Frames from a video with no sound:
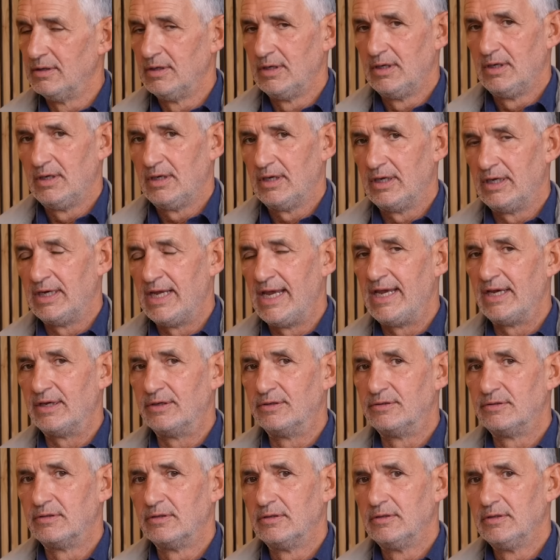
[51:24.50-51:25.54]
mm. and
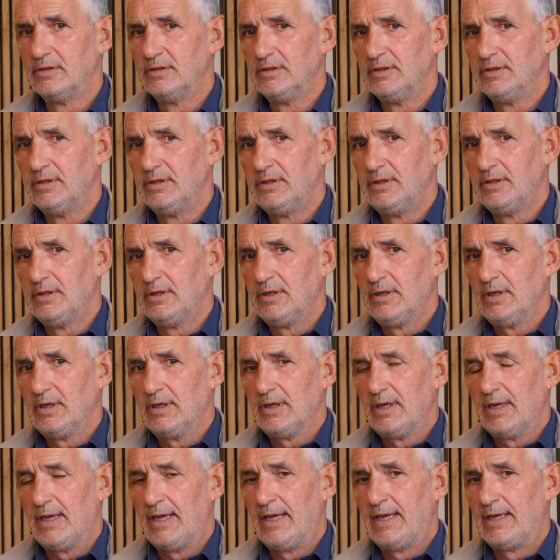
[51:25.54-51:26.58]
eggs.
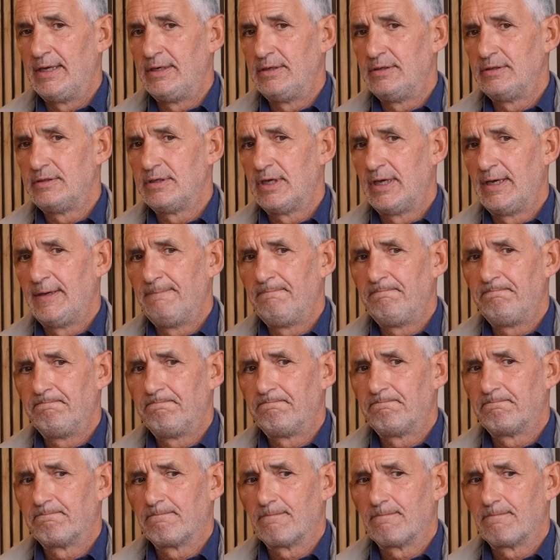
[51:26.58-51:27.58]
And um,